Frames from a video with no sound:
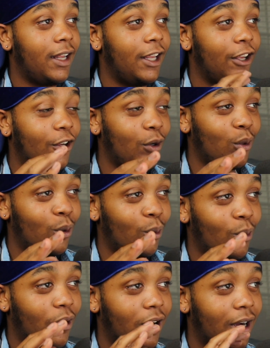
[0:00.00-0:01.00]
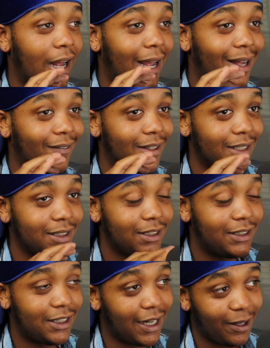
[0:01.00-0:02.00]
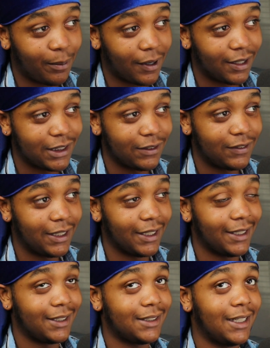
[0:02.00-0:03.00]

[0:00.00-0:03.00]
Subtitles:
you have this checkbox of things,